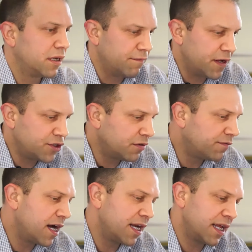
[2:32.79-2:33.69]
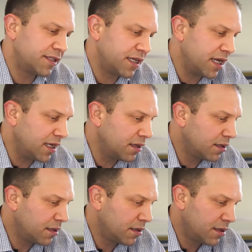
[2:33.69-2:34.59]
conventional financing,
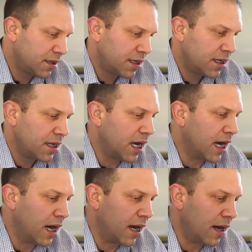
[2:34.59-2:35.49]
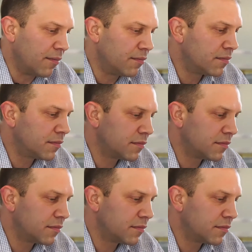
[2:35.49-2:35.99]
um,